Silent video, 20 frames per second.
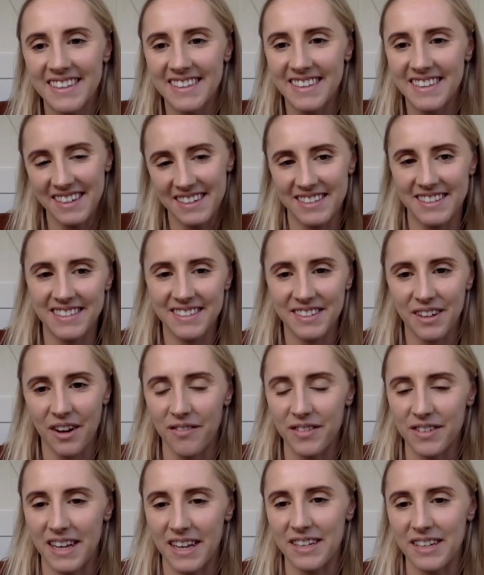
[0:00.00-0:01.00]
this
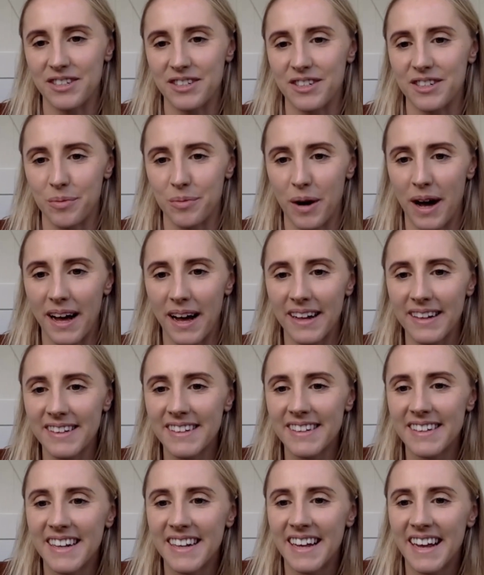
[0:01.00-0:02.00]
conversation as
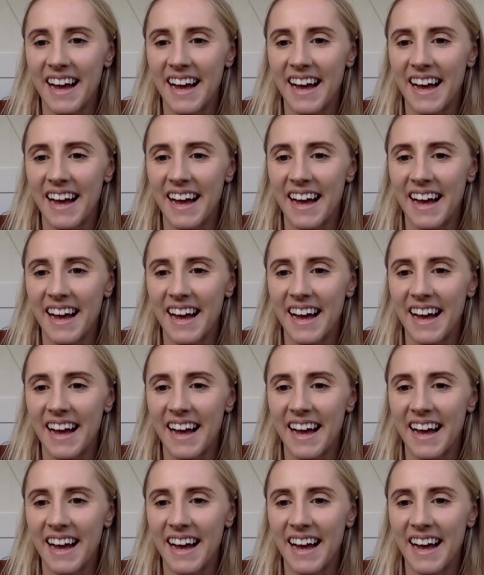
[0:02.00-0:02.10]
well.